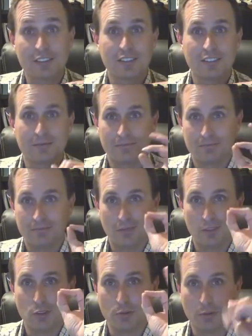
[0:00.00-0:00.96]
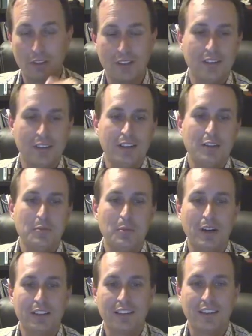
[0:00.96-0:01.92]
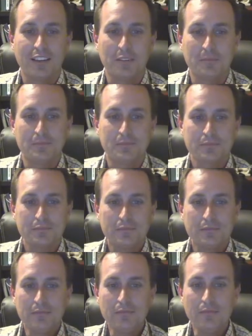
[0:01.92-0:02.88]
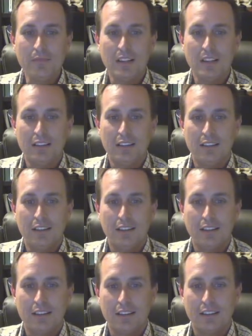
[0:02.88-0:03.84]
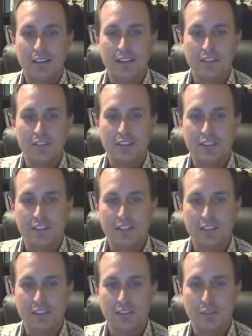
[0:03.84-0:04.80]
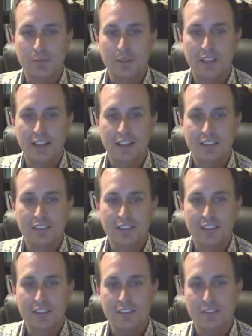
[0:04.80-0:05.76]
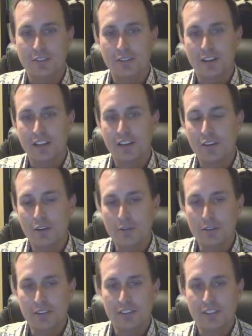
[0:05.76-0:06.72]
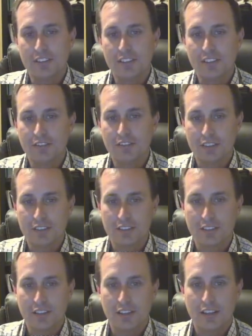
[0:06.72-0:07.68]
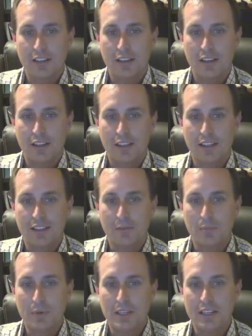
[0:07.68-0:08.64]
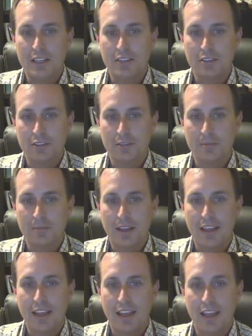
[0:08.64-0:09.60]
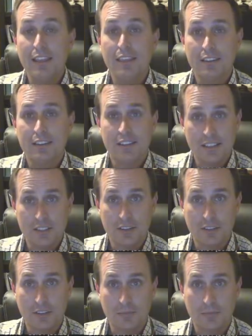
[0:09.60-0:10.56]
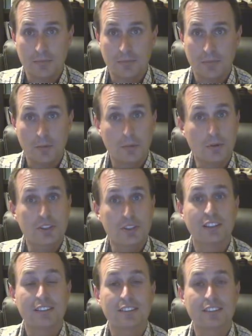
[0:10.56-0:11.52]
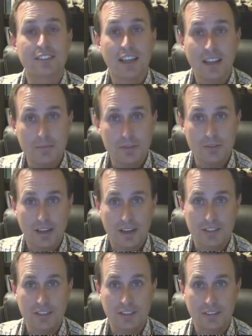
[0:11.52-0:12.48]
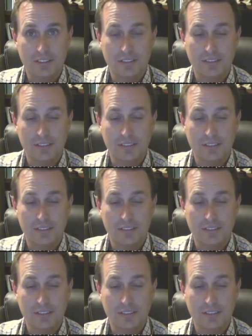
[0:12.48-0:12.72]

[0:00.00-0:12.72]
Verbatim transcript: it's tuned. But um, here you can see this little bit of oscillation start and notice the difference that the P term and the D term are pushing in the same direction.